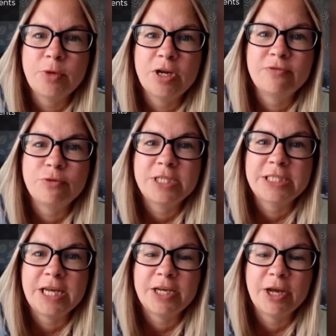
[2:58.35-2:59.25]
We look forward to
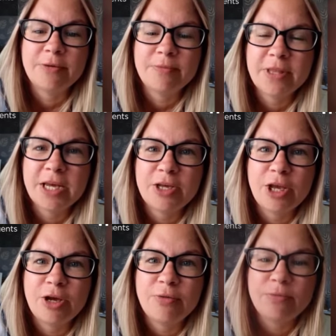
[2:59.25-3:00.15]
seeing you. Thank
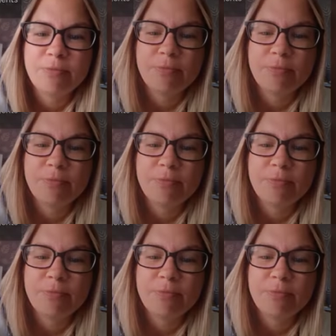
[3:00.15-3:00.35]
you.